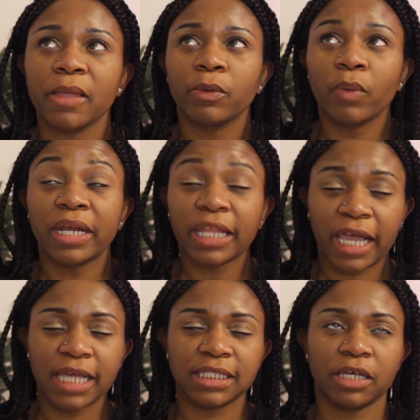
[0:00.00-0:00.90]
like
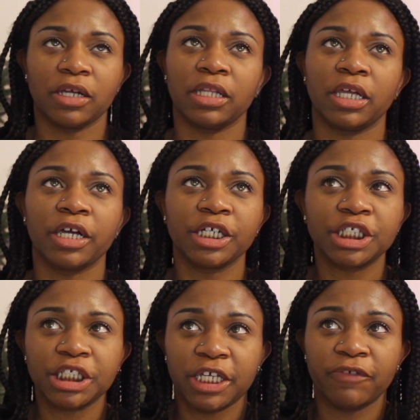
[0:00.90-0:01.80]
I said earlier,
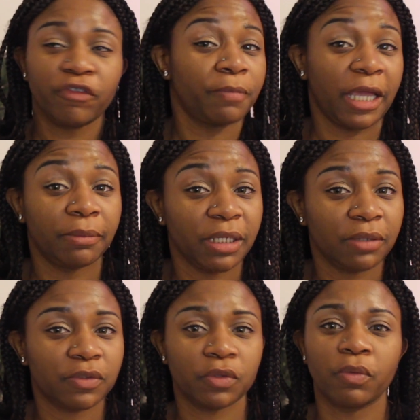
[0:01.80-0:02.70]
she forbade
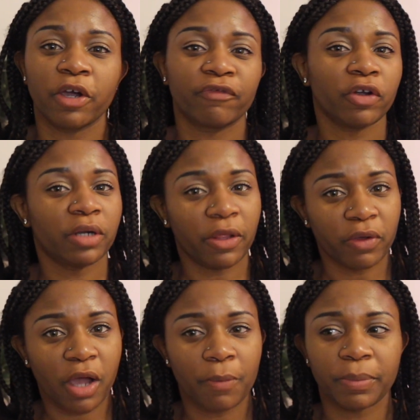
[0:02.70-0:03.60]
me to work for another
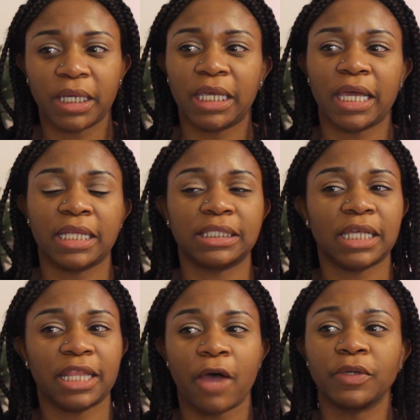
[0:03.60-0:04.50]
company and
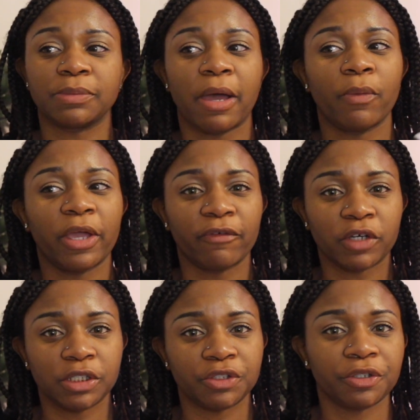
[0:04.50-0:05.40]
said that was my way of
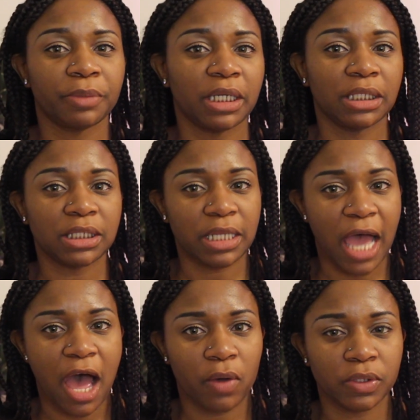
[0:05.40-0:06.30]
contributing to the
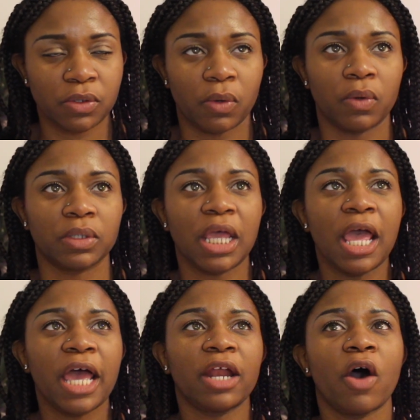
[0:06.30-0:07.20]
household.
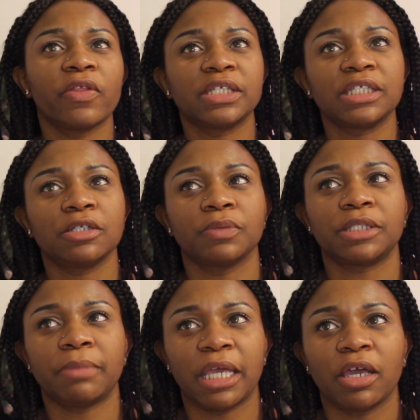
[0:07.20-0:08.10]
And all this did
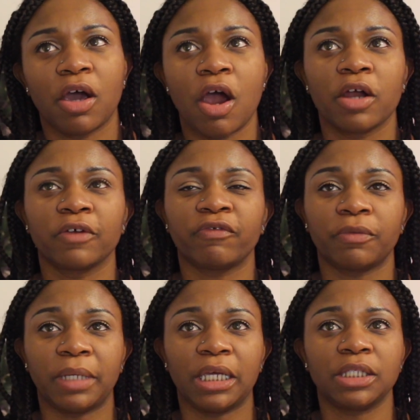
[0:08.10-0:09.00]
was make it harder for
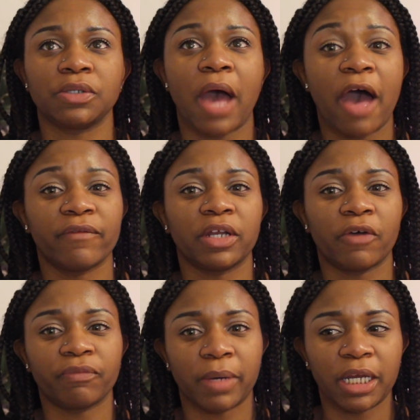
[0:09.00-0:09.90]
me to have
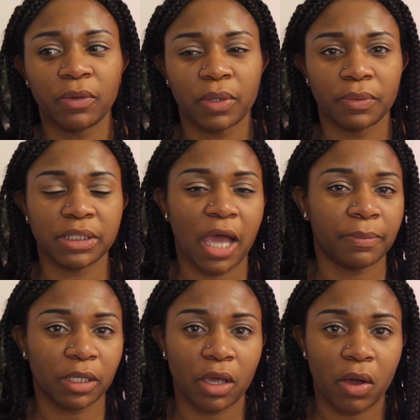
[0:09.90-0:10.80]
enough money when it was
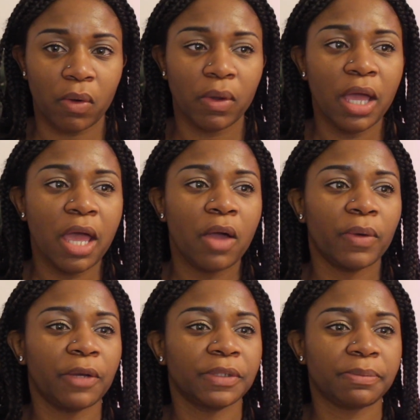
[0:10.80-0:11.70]
time to go.
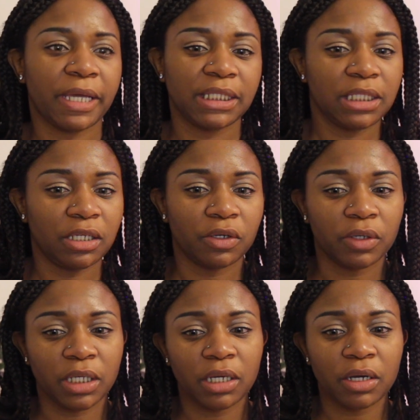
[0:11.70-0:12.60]
When it was my senior
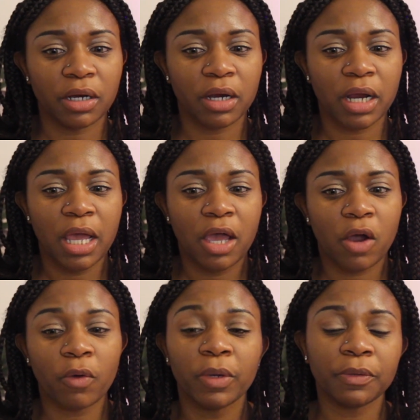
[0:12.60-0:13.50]
year,
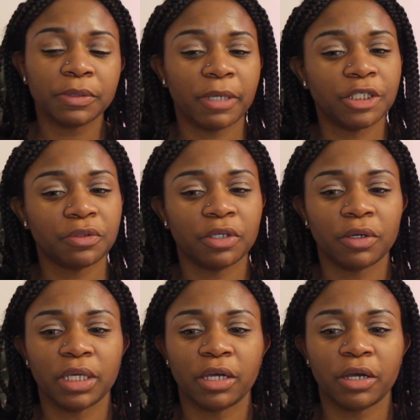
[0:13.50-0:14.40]
or when it was my junior
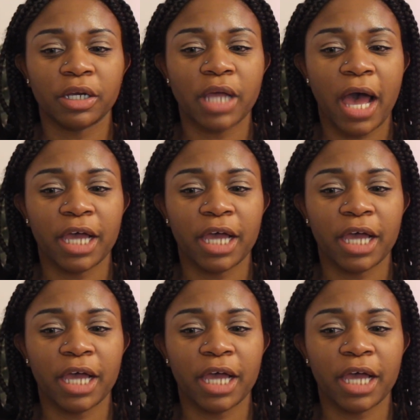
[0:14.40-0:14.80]
year,